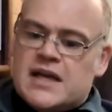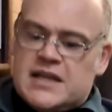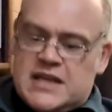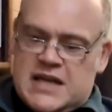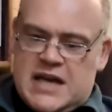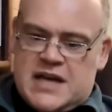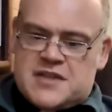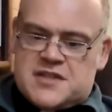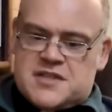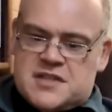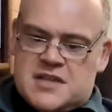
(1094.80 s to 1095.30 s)

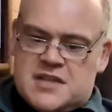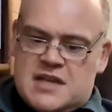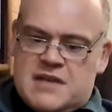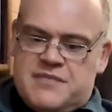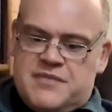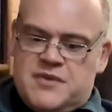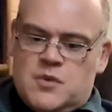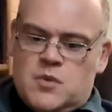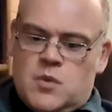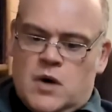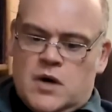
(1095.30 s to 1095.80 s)
Yes,
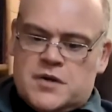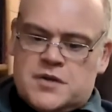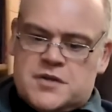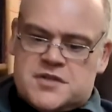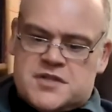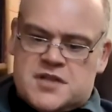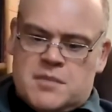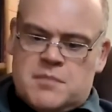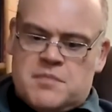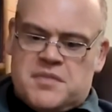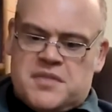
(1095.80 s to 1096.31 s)
if you want
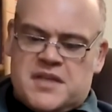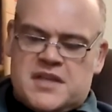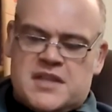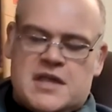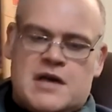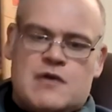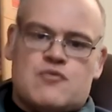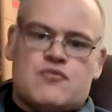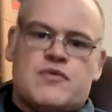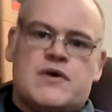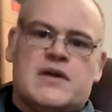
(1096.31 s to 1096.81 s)
something
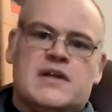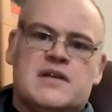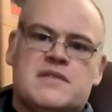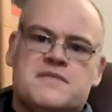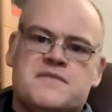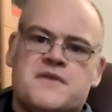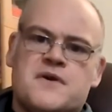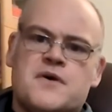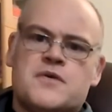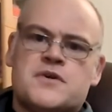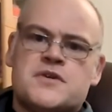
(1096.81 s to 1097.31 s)
that really
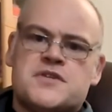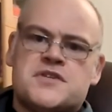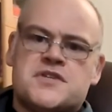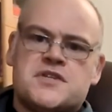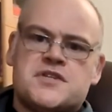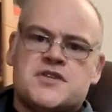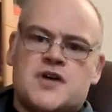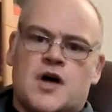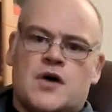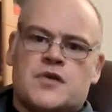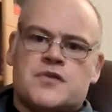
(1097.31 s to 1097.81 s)

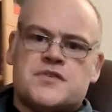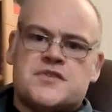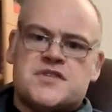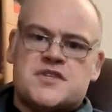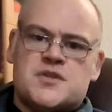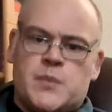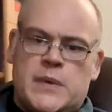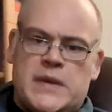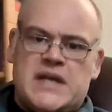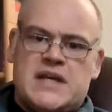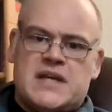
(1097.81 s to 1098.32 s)
focuses on
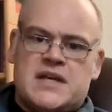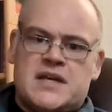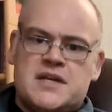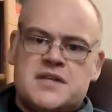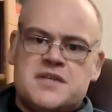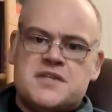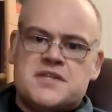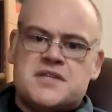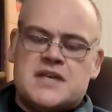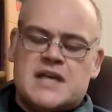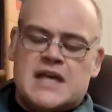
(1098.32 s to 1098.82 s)

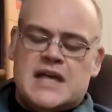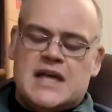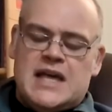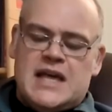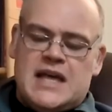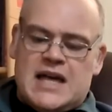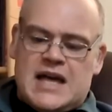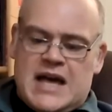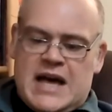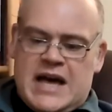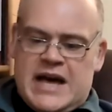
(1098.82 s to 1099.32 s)
sweetness
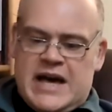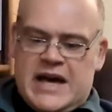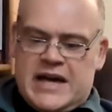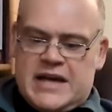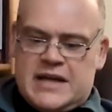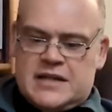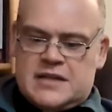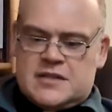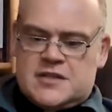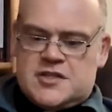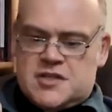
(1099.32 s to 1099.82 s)

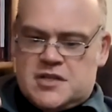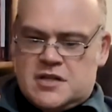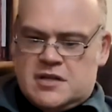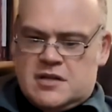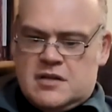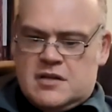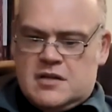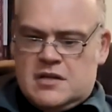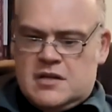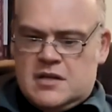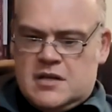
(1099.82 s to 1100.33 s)
and
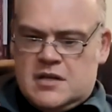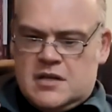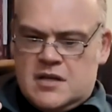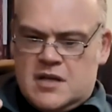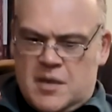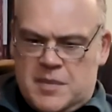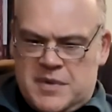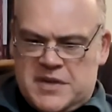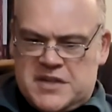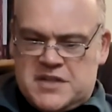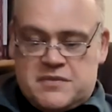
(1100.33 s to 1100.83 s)

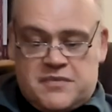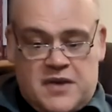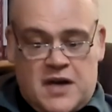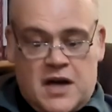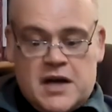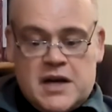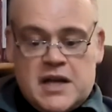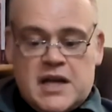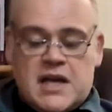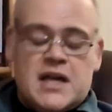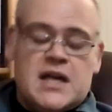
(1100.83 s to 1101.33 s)
a bit of
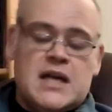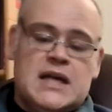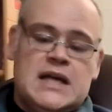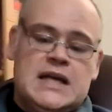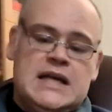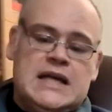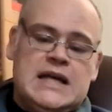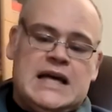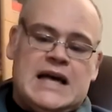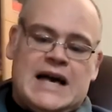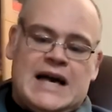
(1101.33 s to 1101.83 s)
honey
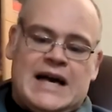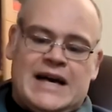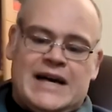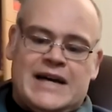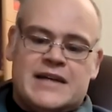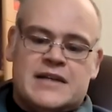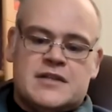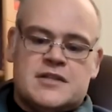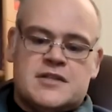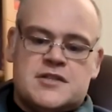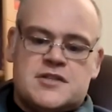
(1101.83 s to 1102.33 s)

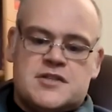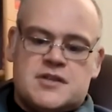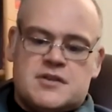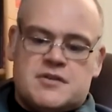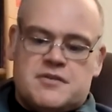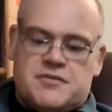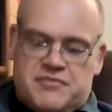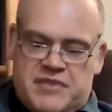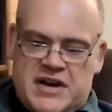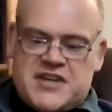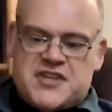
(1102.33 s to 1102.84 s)
and
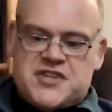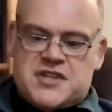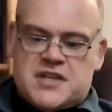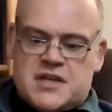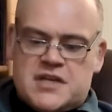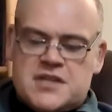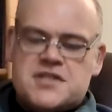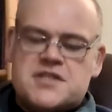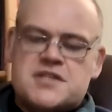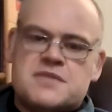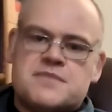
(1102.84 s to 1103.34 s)

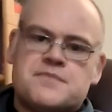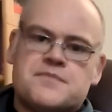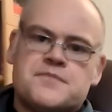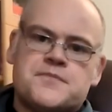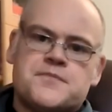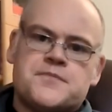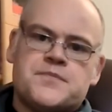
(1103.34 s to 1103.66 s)
freshness,